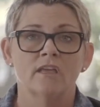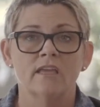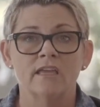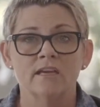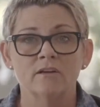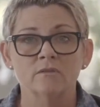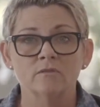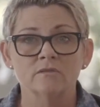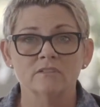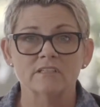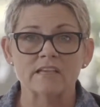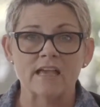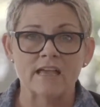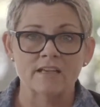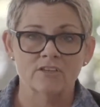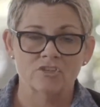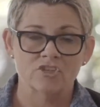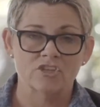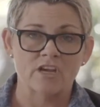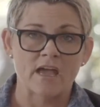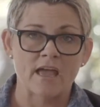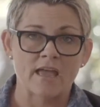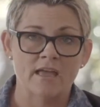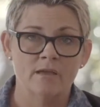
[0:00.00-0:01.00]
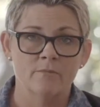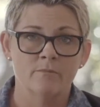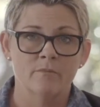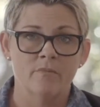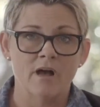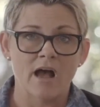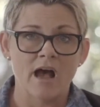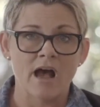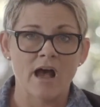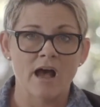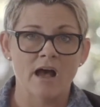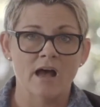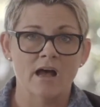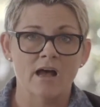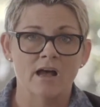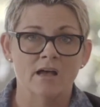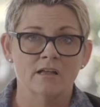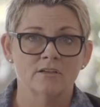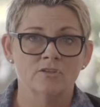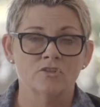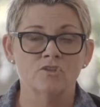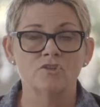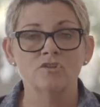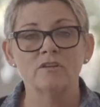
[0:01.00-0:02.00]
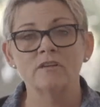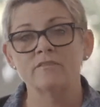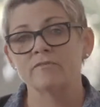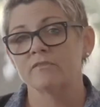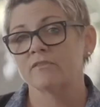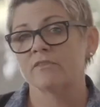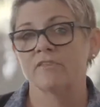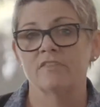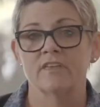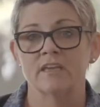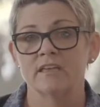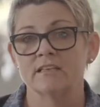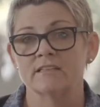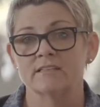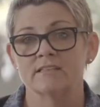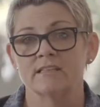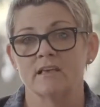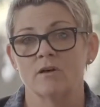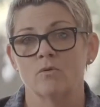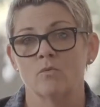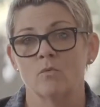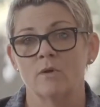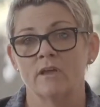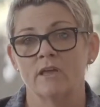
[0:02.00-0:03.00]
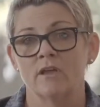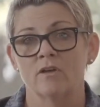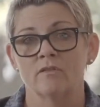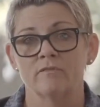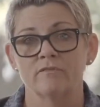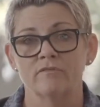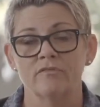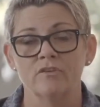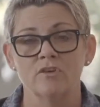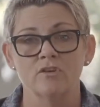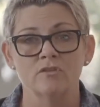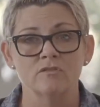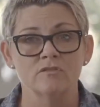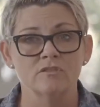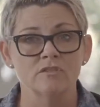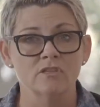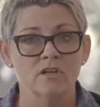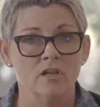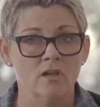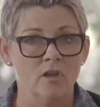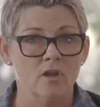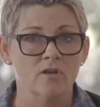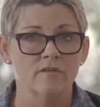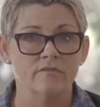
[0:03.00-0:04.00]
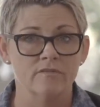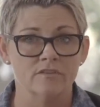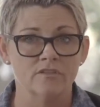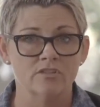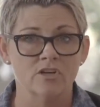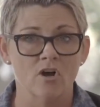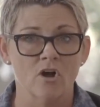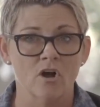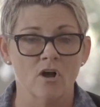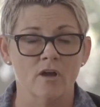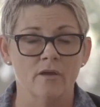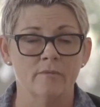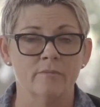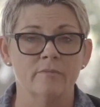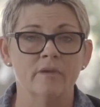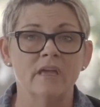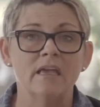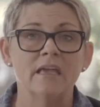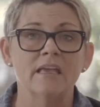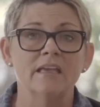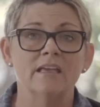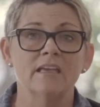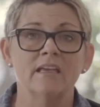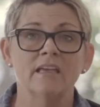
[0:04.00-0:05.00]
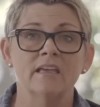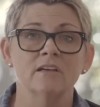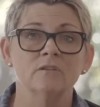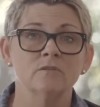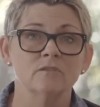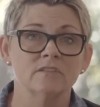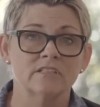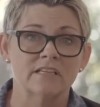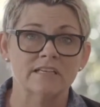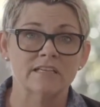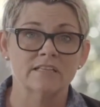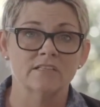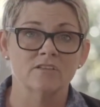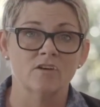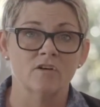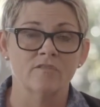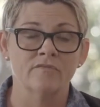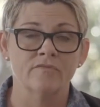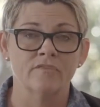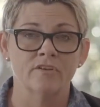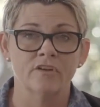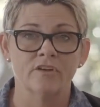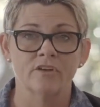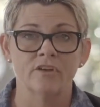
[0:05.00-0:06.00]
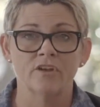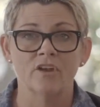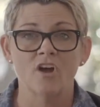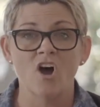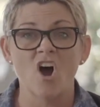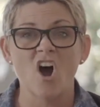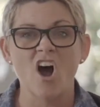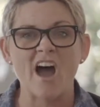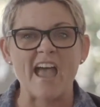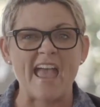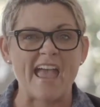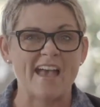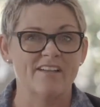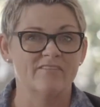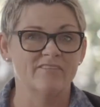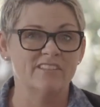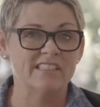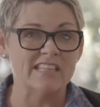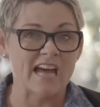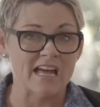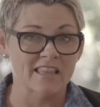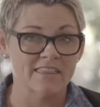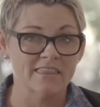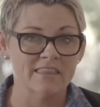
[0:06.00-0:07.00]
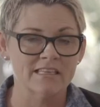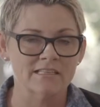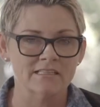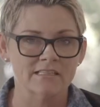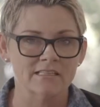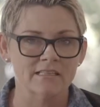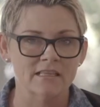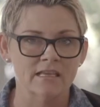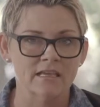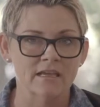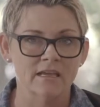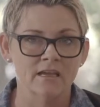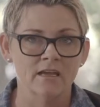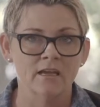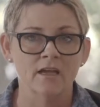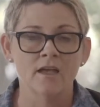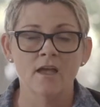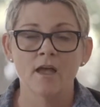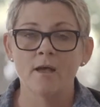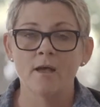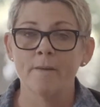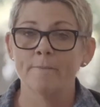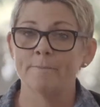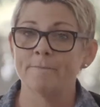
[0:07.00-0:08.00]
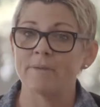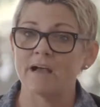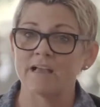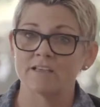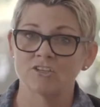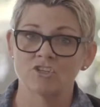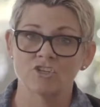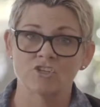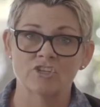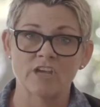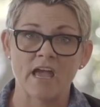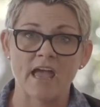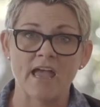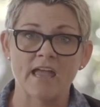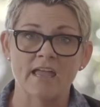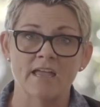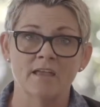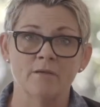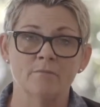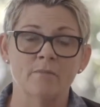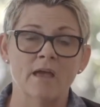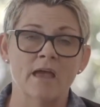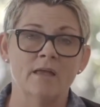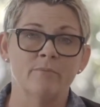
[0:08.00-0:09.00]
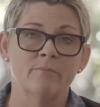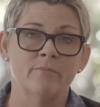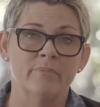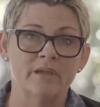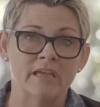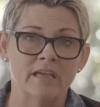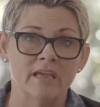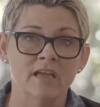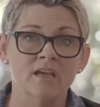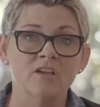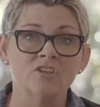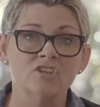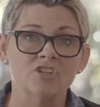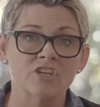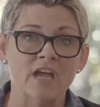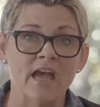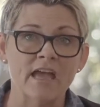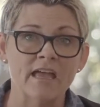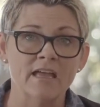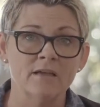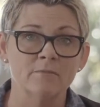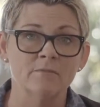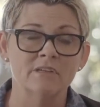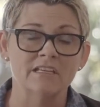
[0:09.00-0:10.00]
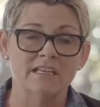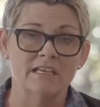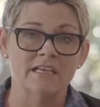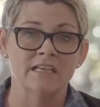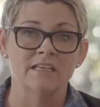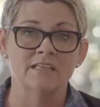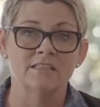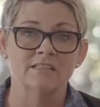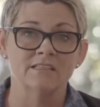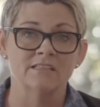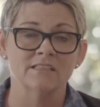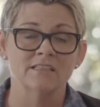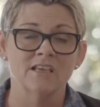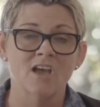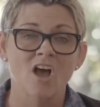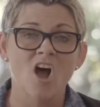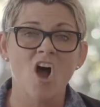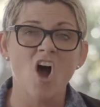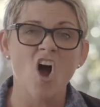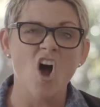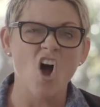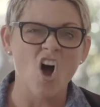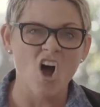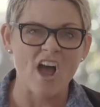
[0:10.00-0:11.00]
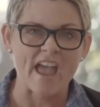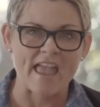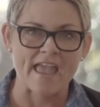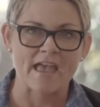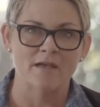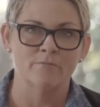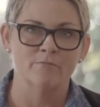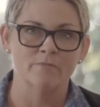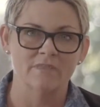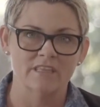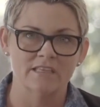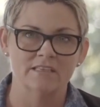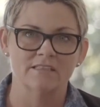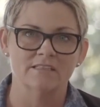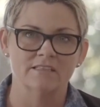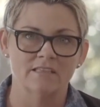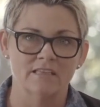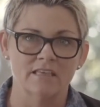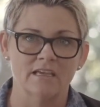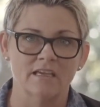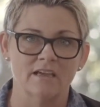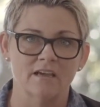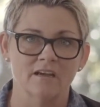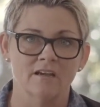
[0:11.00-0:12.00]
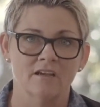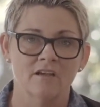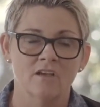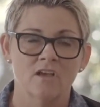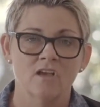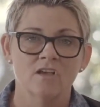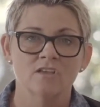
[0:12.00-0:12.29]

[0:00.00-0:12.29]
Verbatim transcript: Guilt and shame are two different things that we confuse a lot of the time. Guilt is often, I have done this thing, but uh, shame and being ashamed is I am this thing.